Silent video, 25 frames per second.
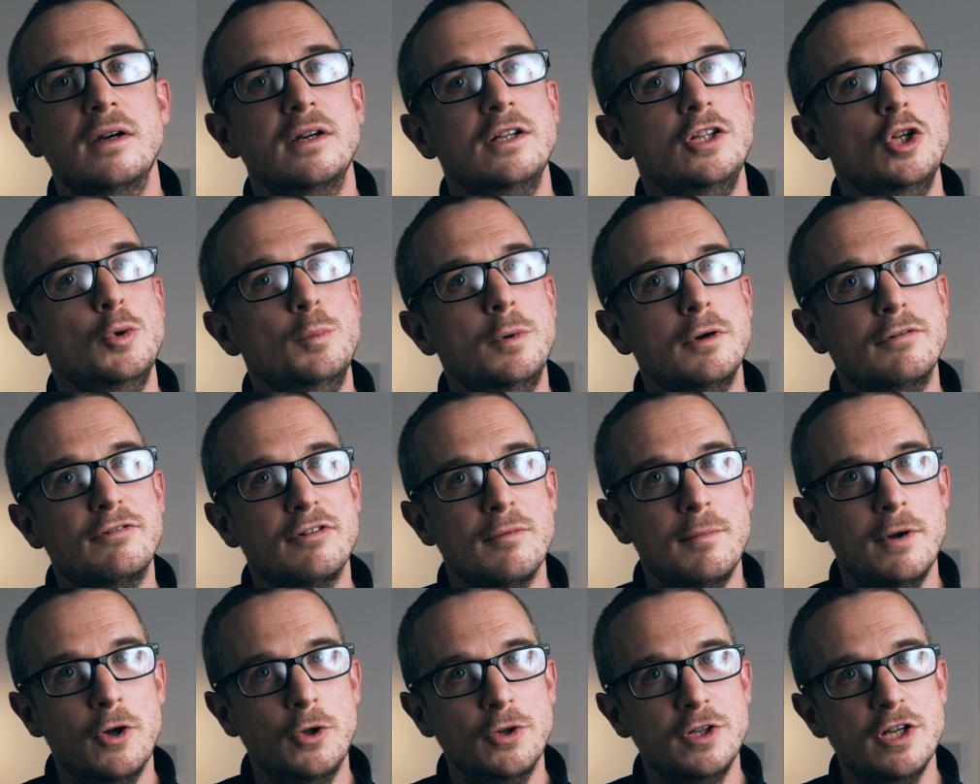you'll be
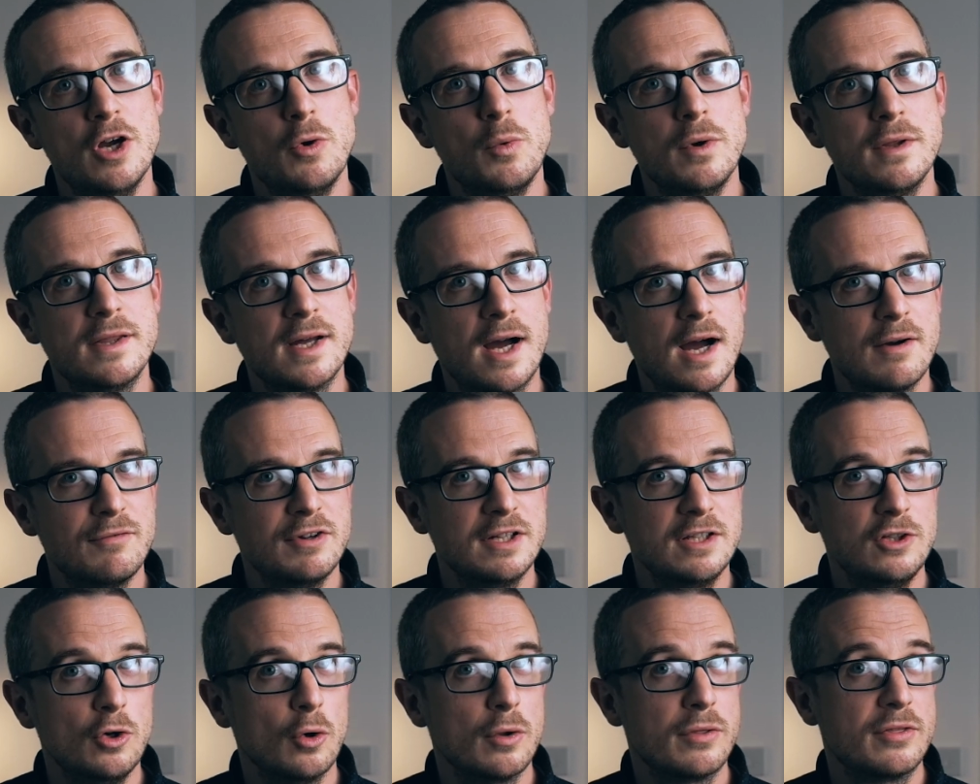familiar with
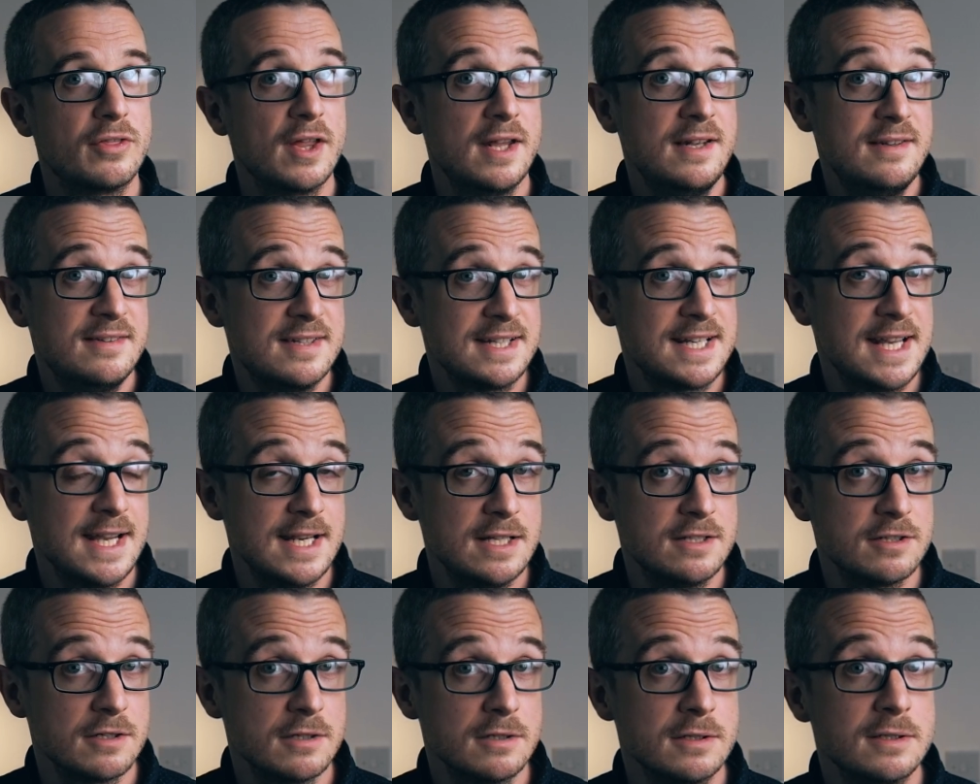having the
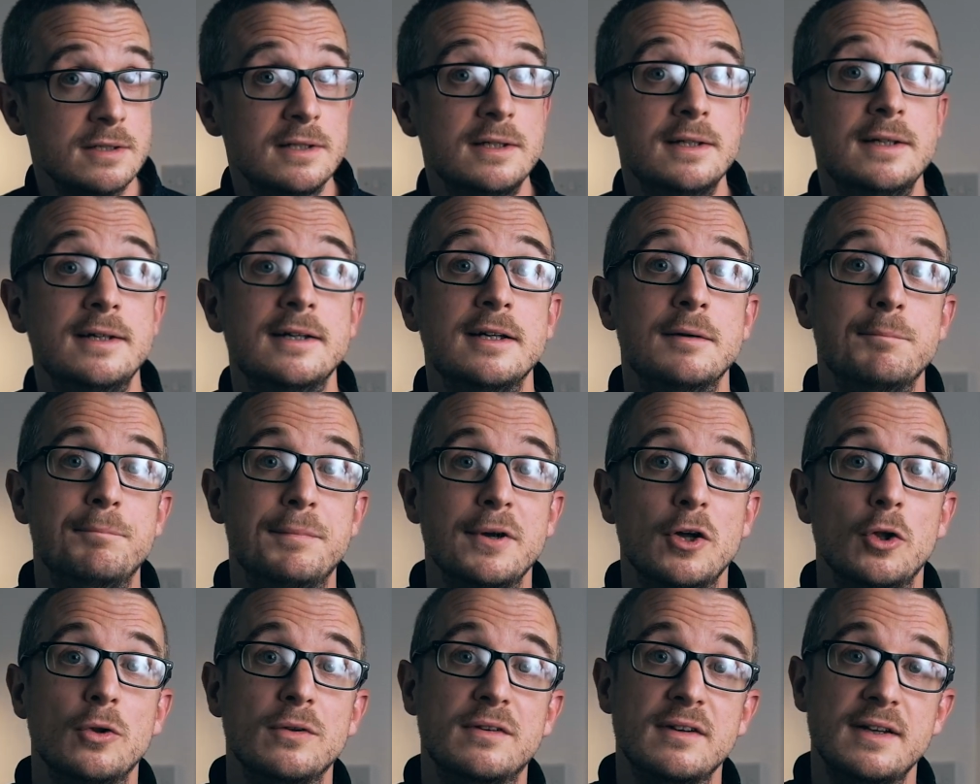authenticator
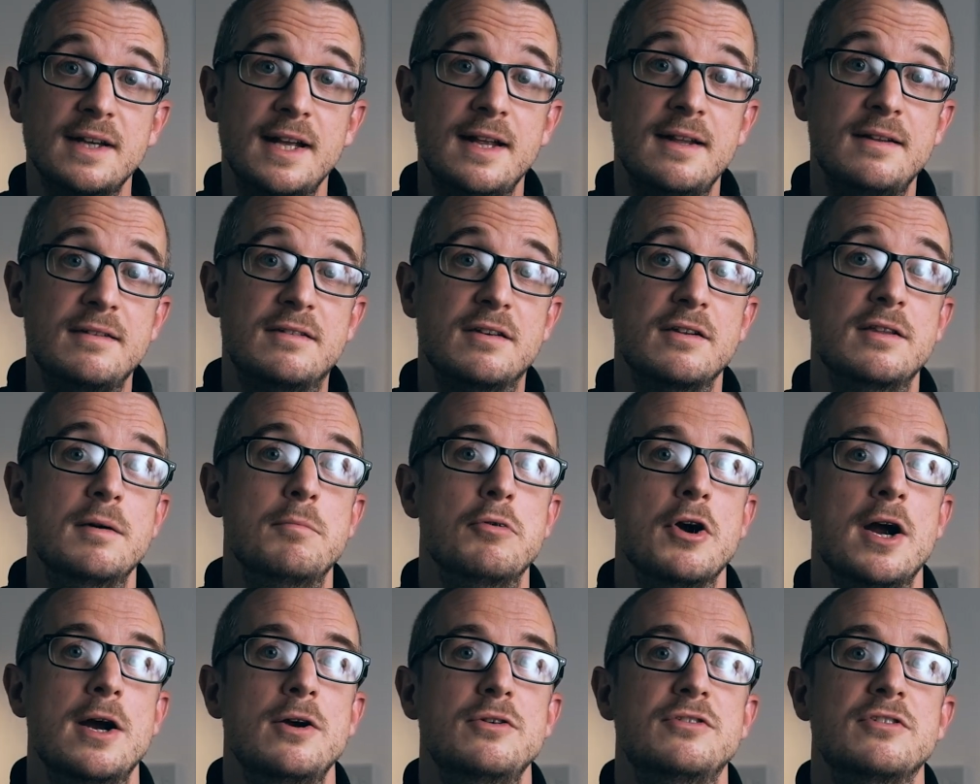built into the
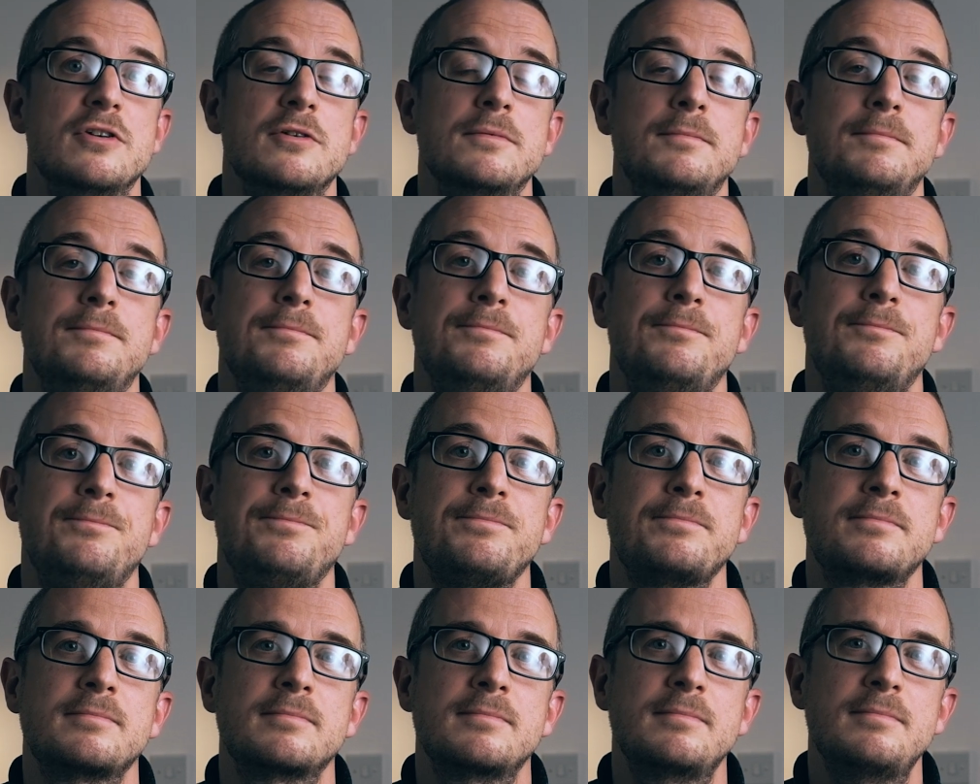browser.
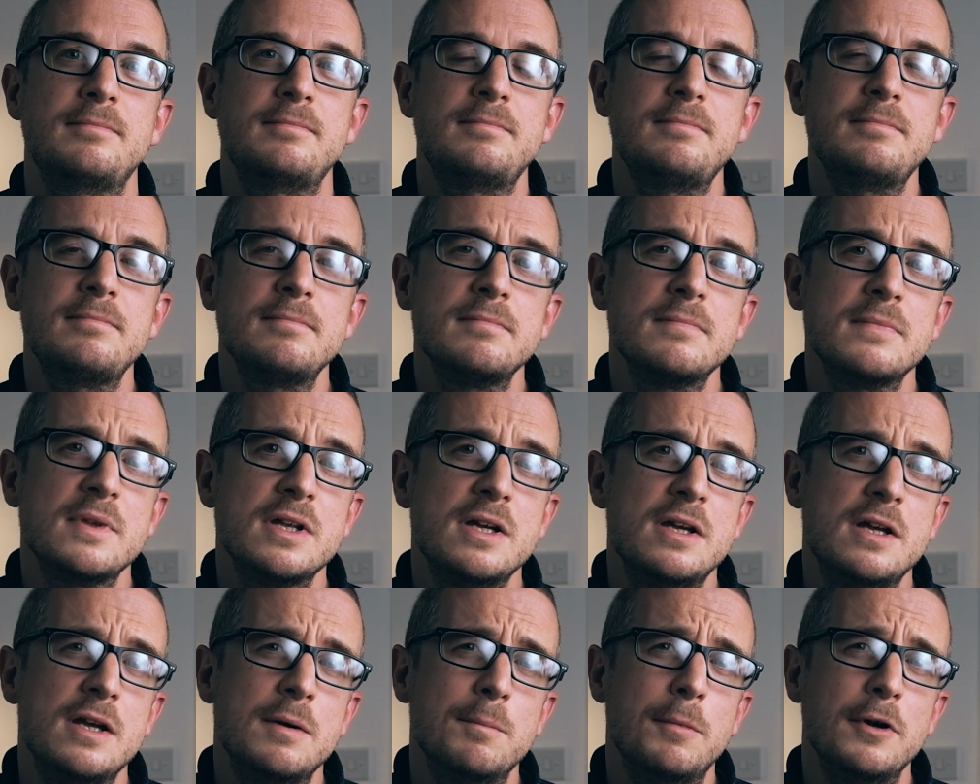
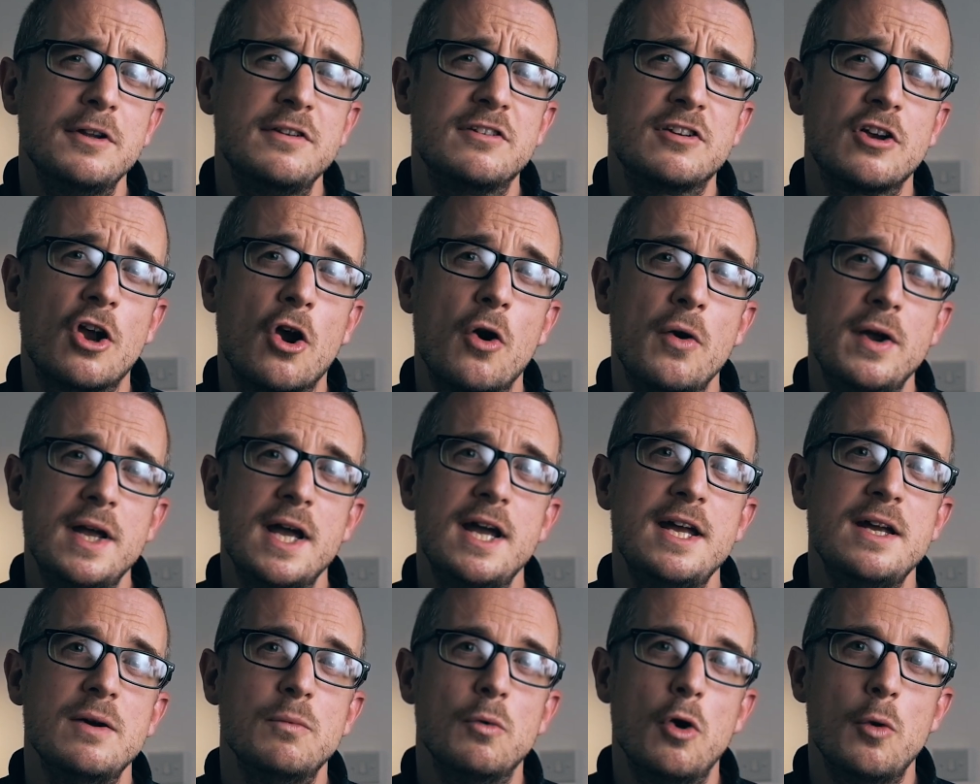But to
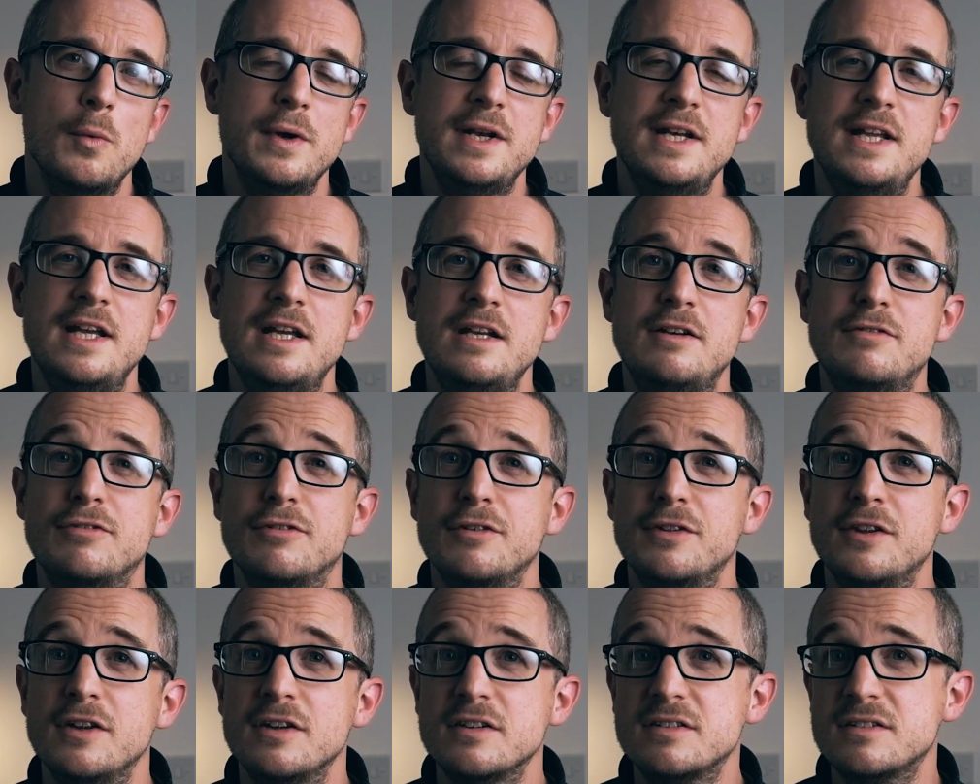create what we need
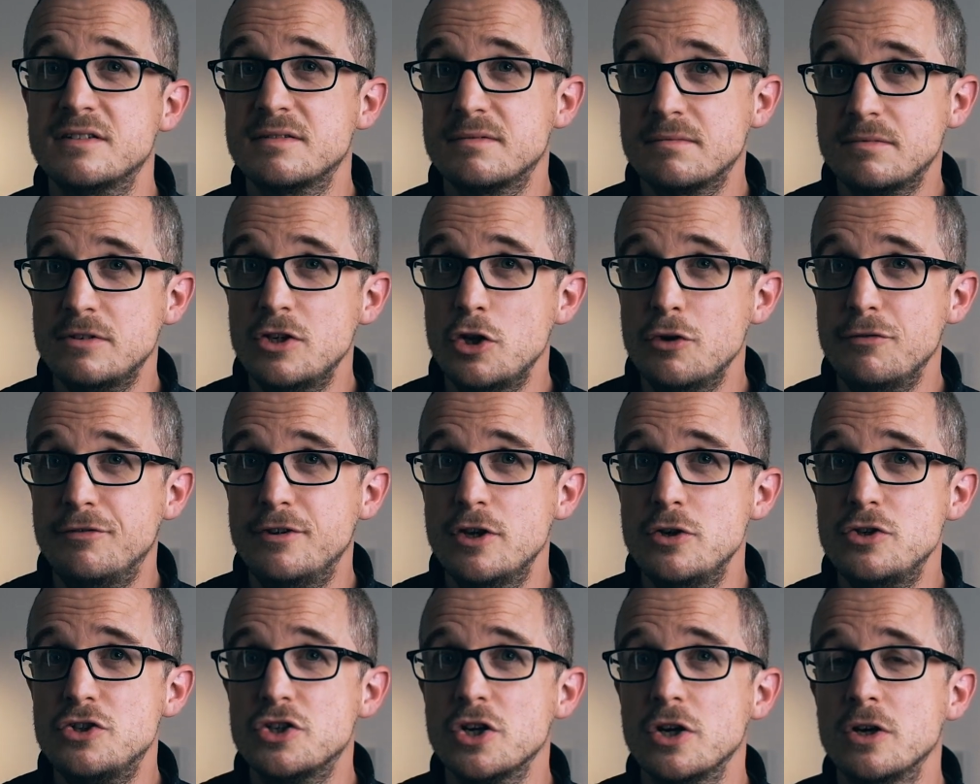for this new
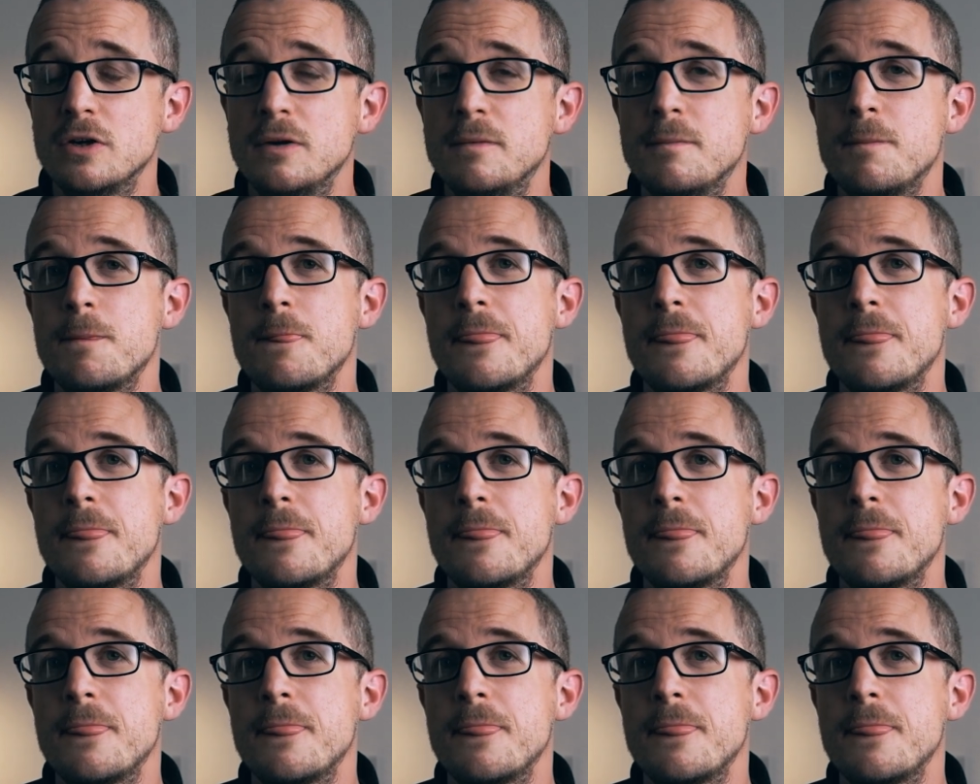future,